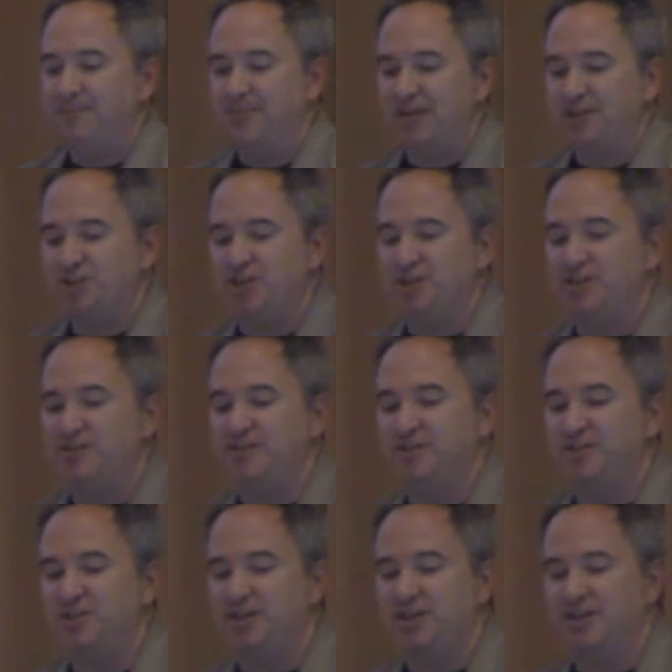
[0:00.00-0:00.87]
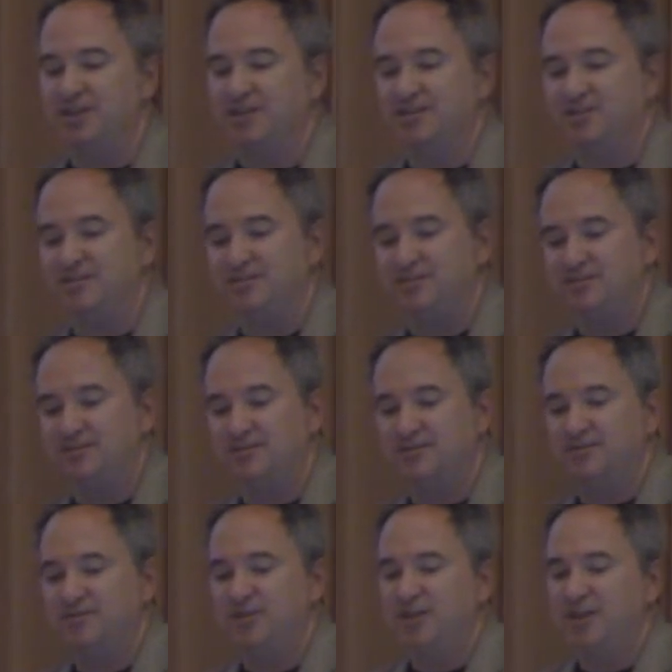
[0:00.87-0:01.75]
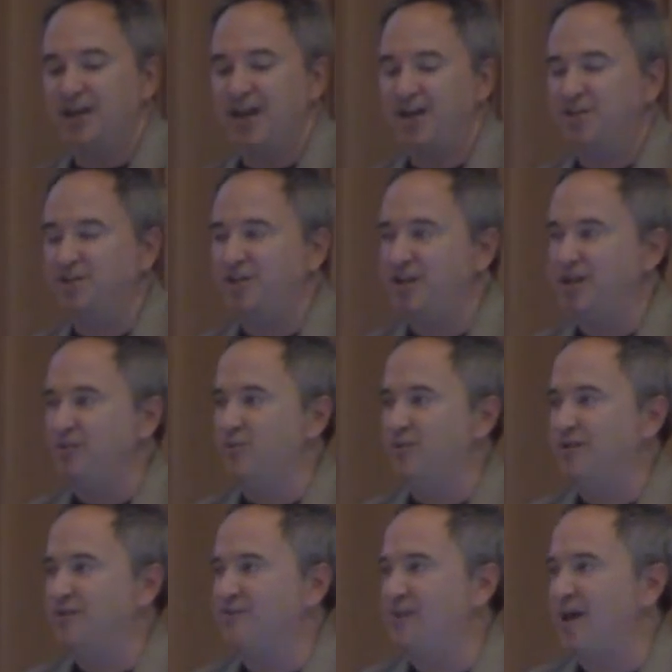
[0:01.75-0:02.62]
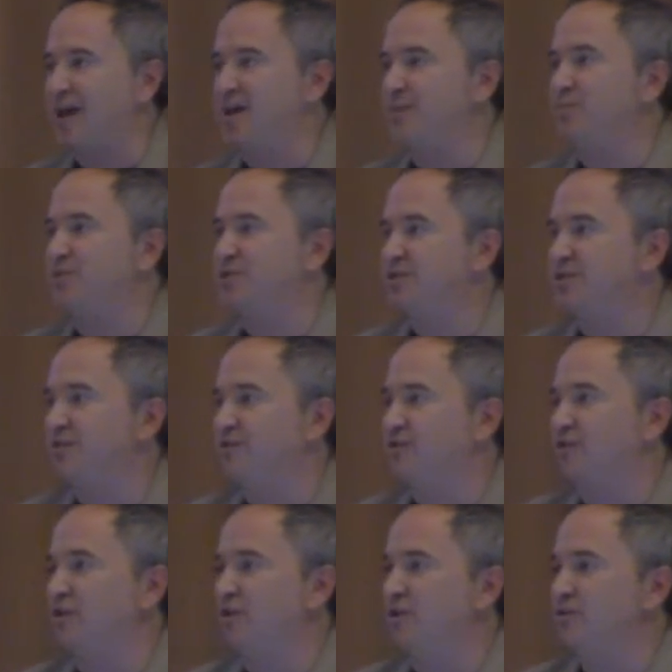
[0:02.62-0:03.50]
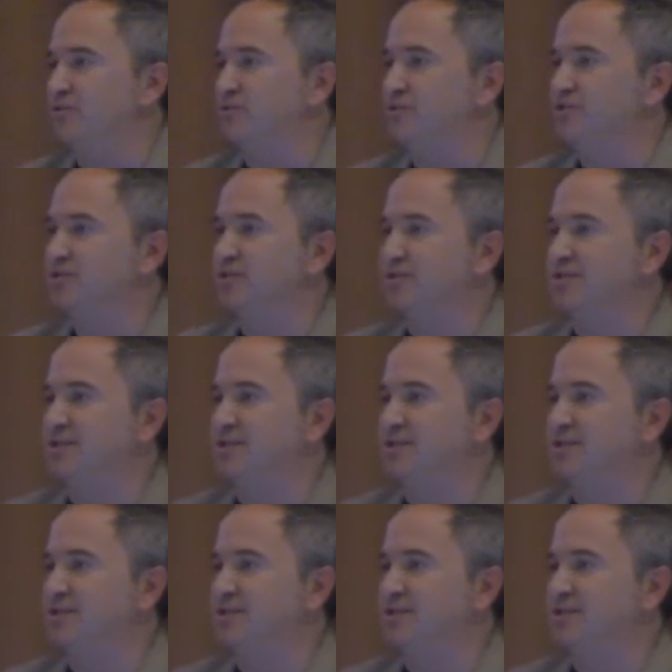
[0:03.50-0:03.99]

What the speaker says: And she can actually get rid of 90% of your clothes.